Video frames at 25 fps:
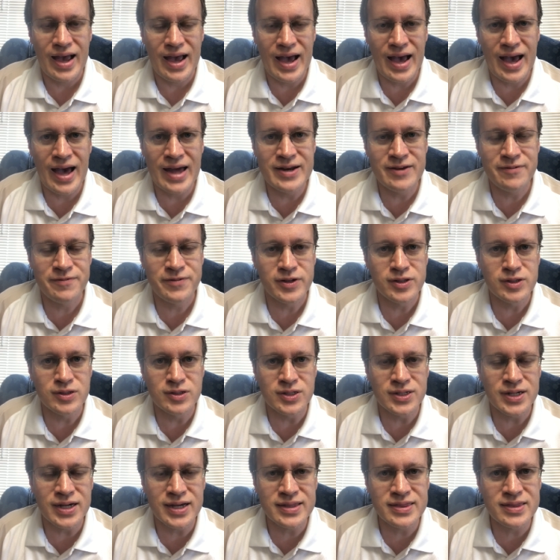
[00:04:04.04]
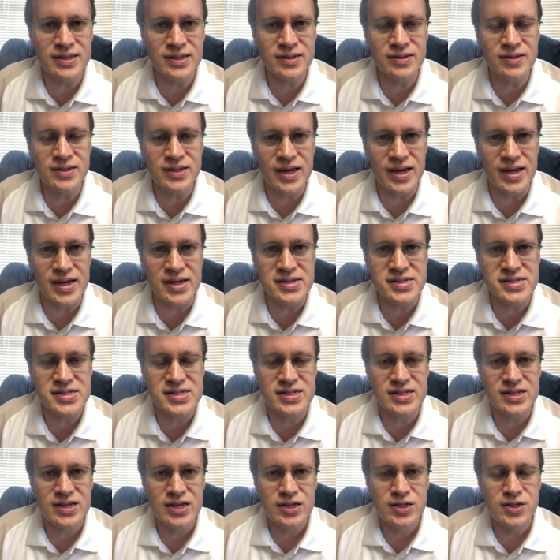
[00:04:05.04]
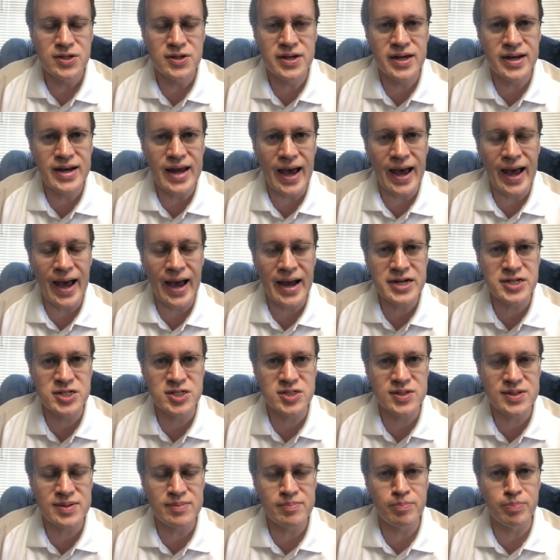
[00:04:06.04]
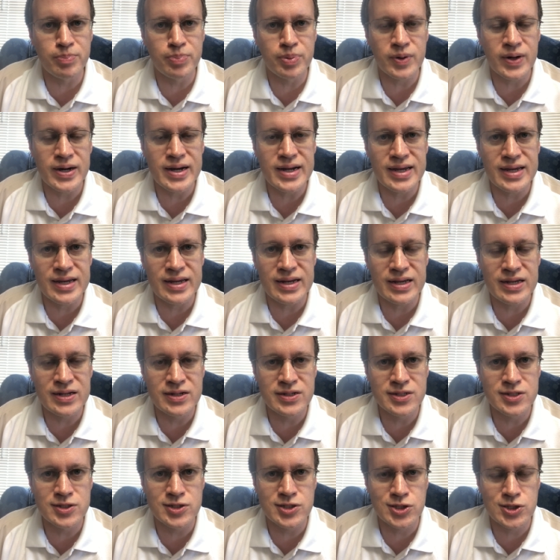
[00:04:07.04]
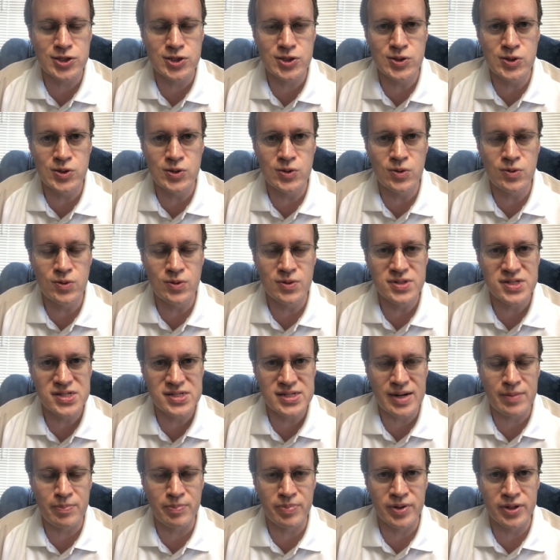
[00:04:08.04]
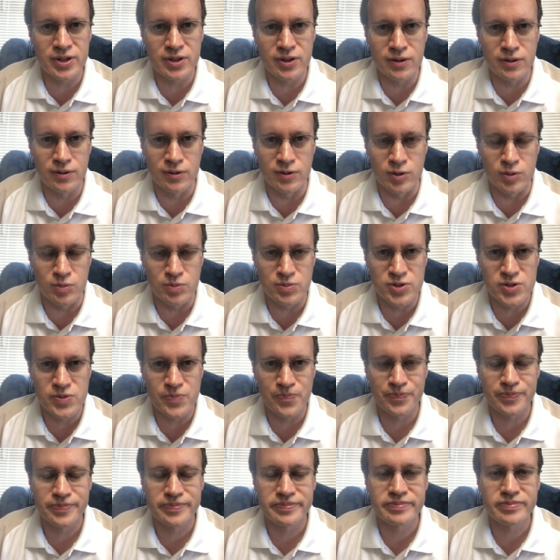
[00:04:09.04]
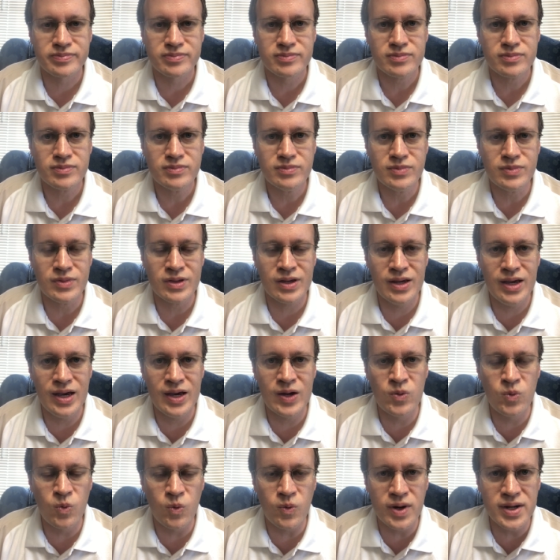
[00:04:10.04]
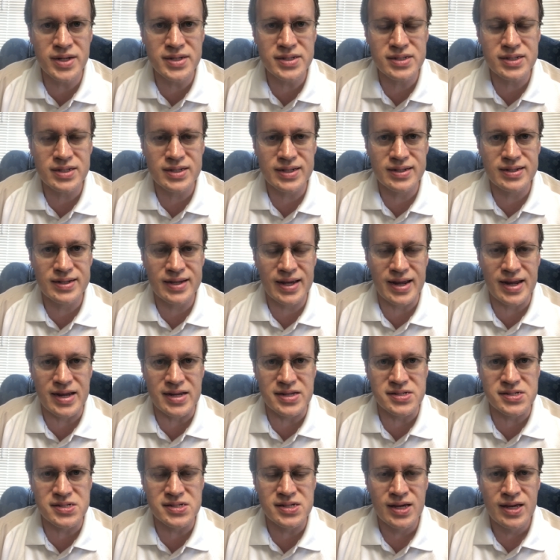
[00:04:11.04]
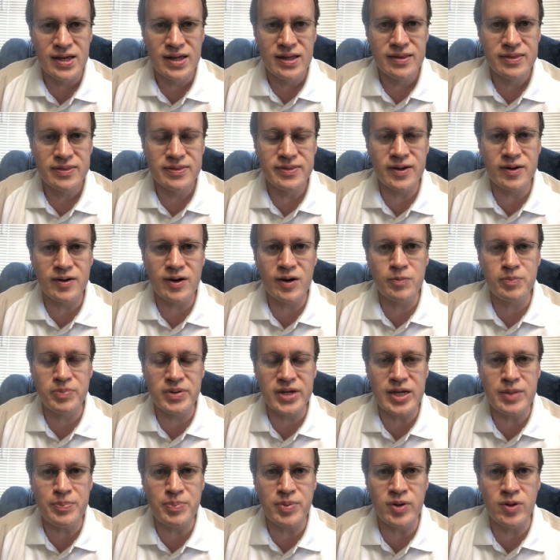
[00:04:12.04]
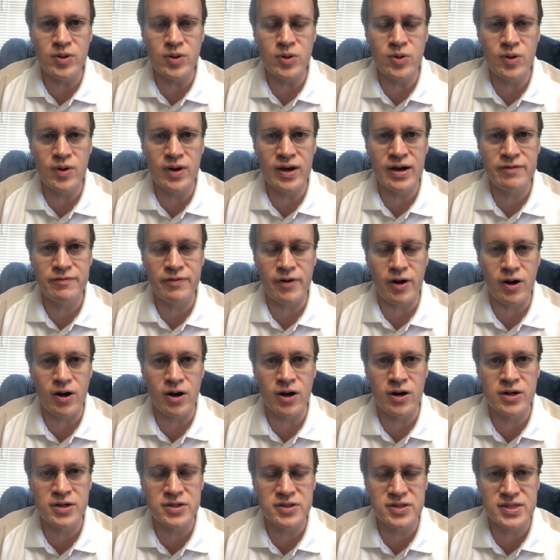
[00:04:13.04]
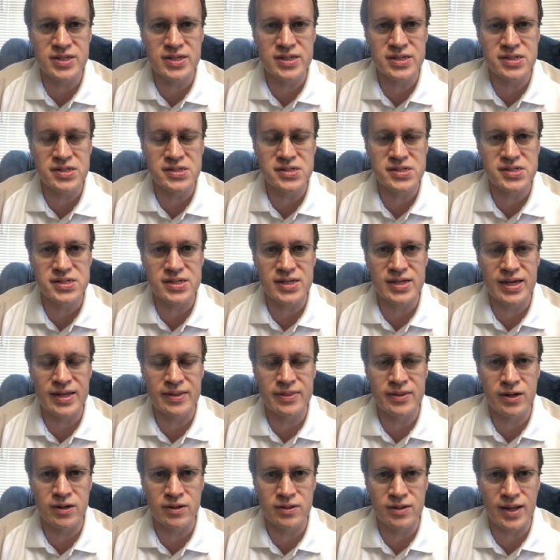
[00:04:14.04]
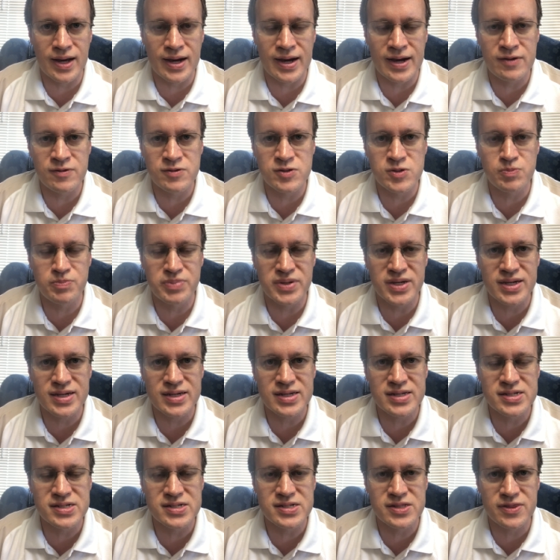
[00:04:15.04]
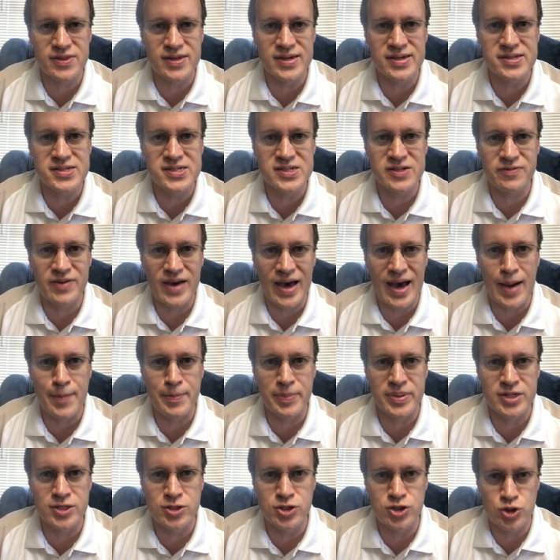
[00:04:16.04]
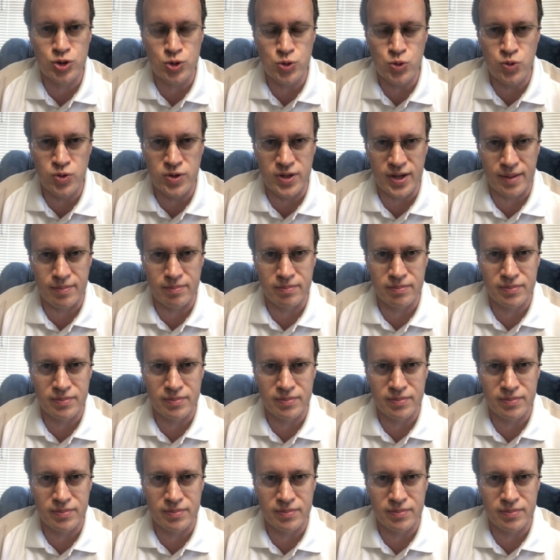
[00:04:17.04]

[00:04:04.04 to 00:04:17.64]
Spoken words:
And if you look at the list, you can actually break it into two separate groups. In one case, there are people who have hard things in their lives because things have happened to them.